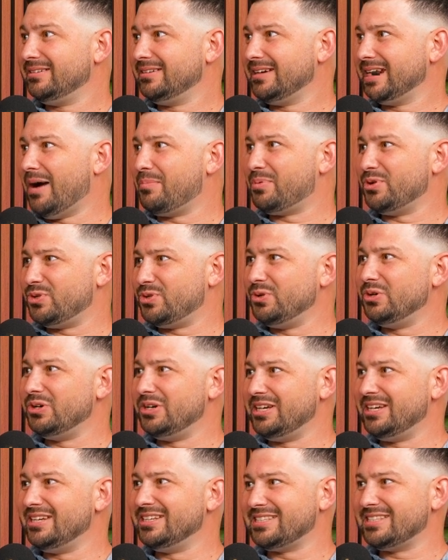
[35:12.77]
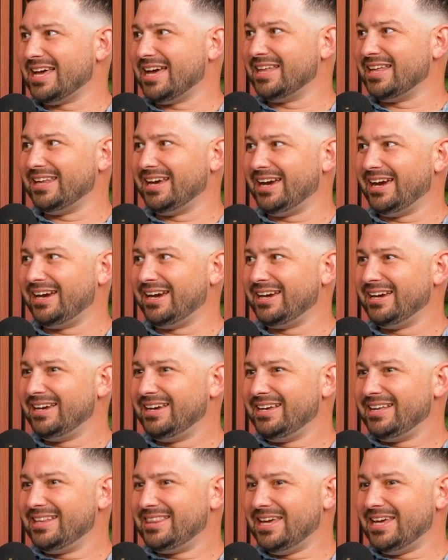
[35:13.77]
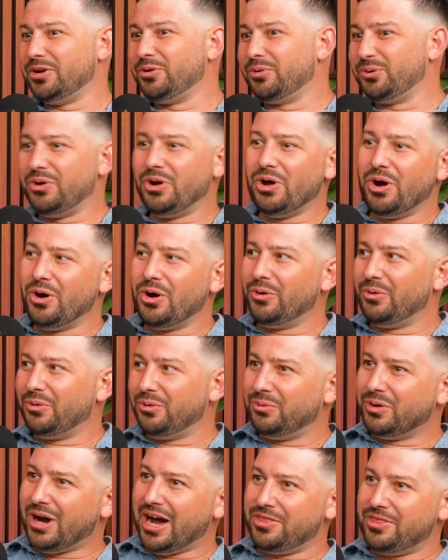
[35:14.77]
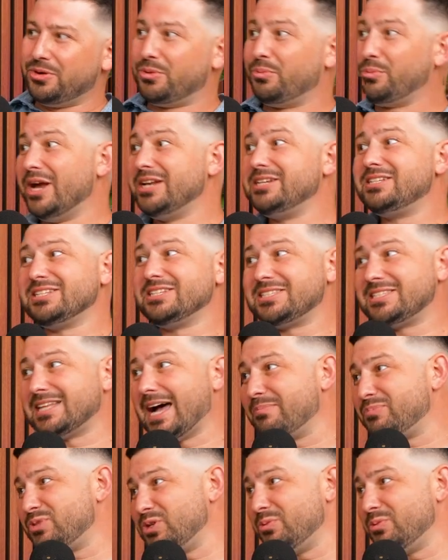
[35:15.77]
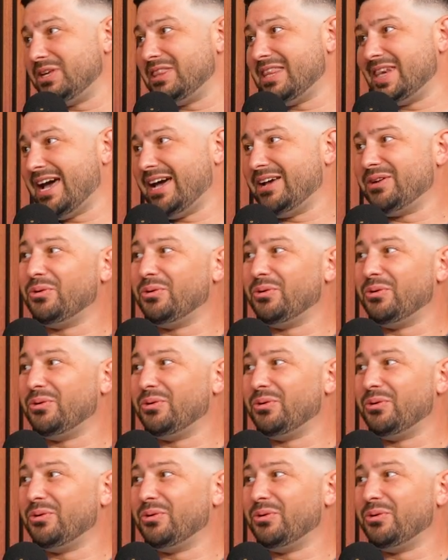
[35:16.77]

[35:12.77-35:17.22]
opportunity, is that like they don't know either when to stop doing that,